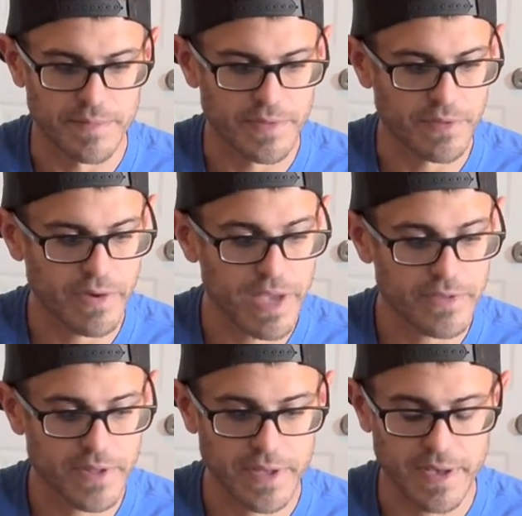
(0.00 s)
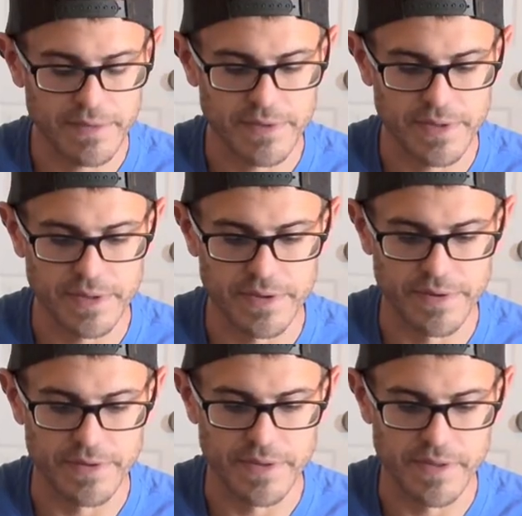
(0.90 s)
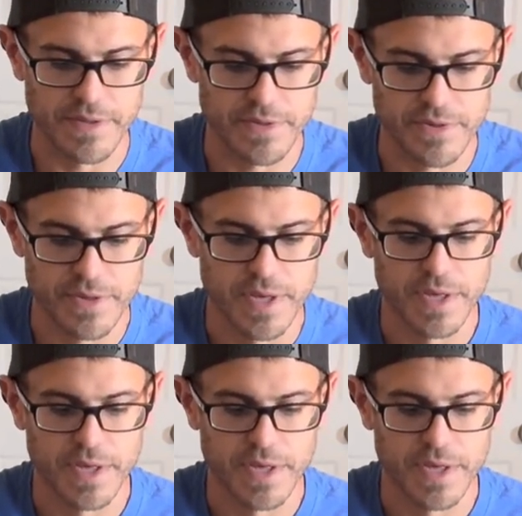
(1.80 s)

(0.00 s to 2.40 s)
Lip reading: The last thing I did here is